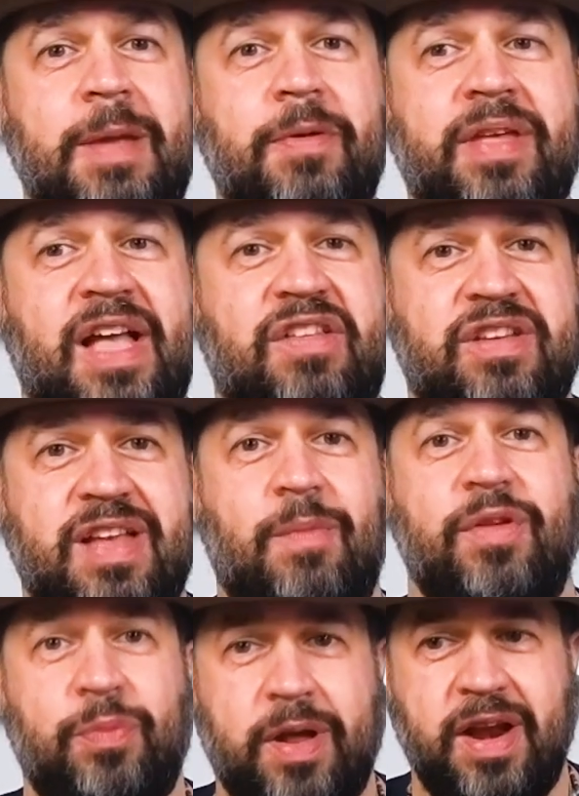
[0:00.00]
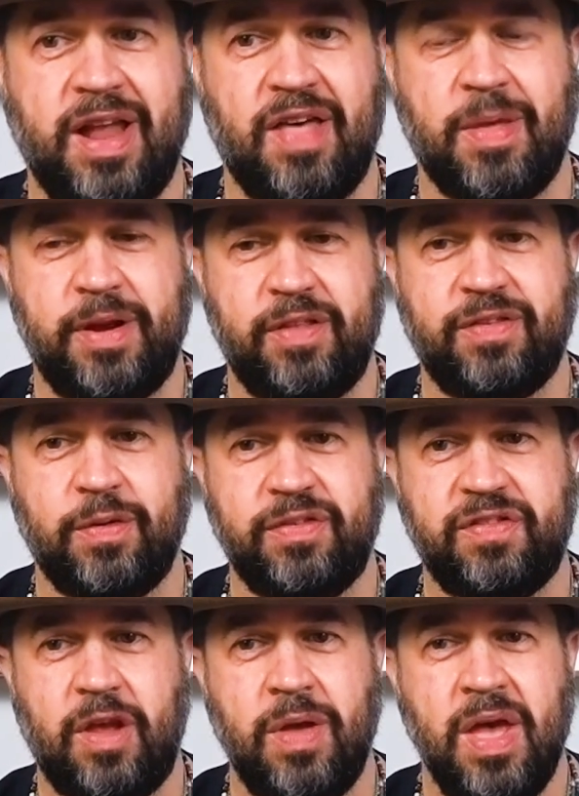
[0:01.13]
catching up with one another, but it's
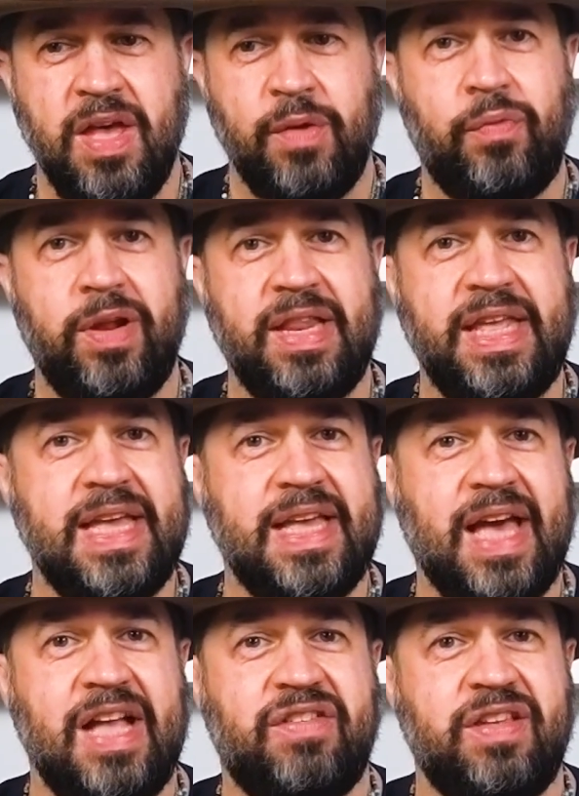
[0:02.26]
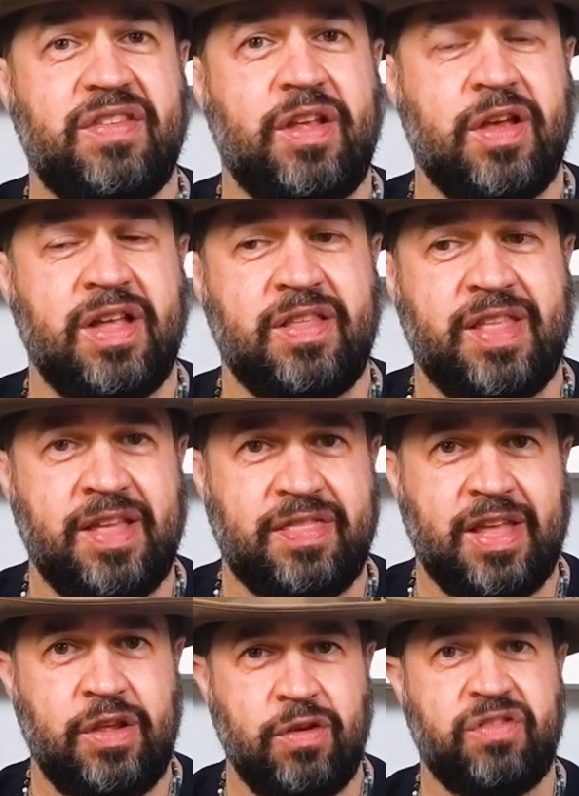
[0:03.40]
also really engaging.
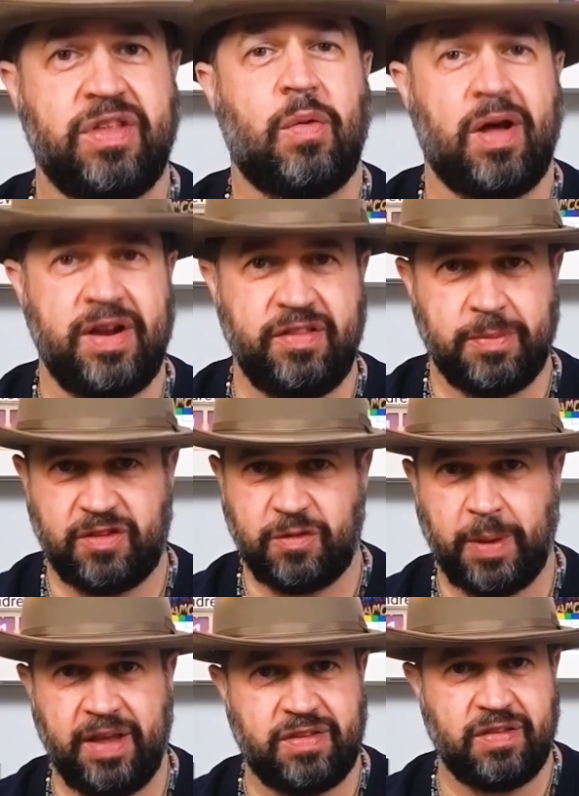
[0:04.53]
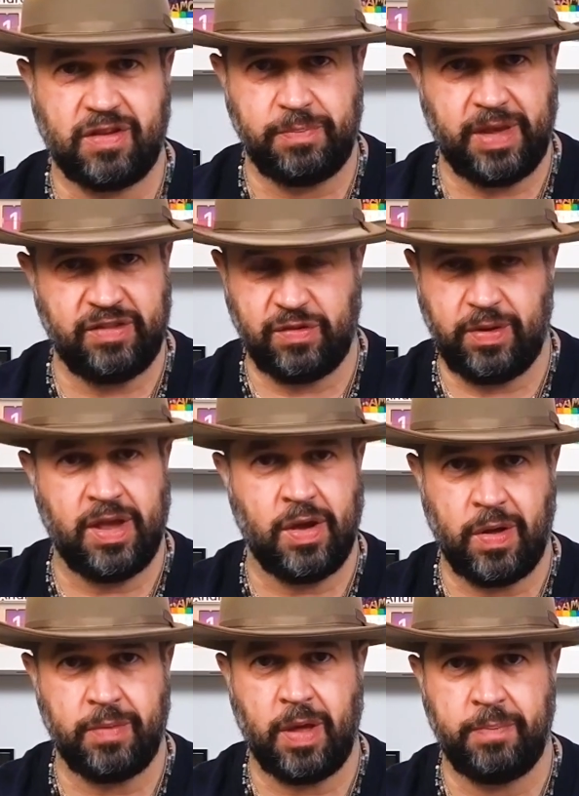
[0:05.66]
They're usually quite intimate spaces compared to
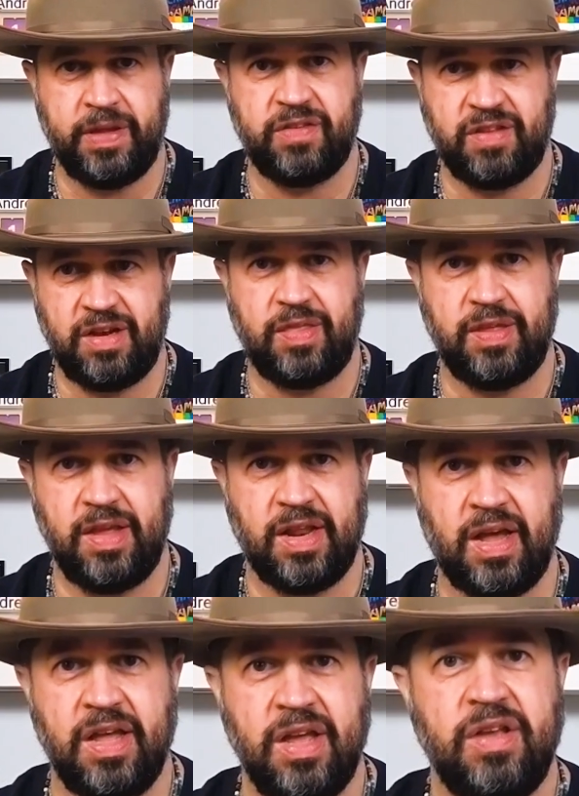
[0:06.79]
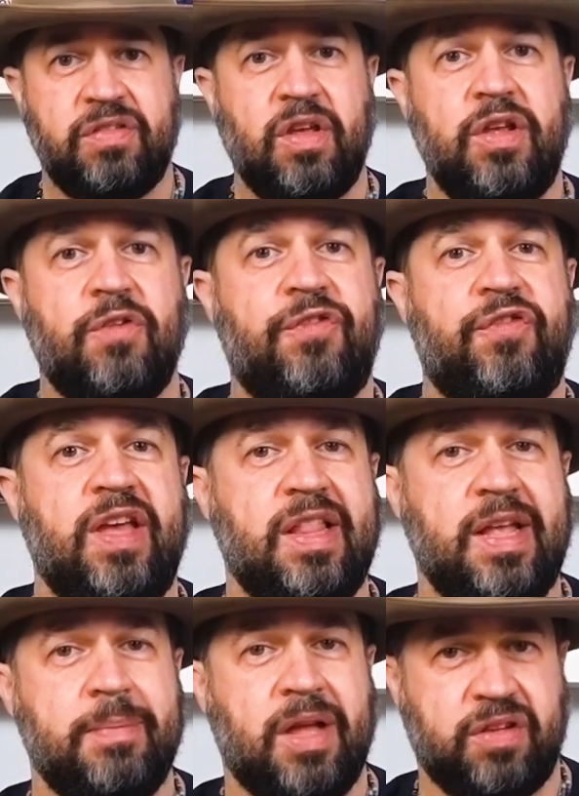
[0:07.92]
a big city theatre, so you're
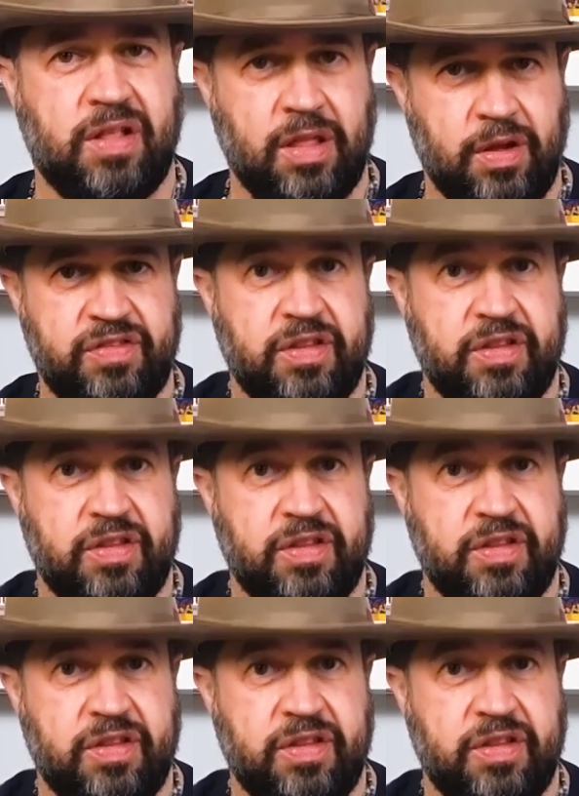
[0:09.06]
feeling much closer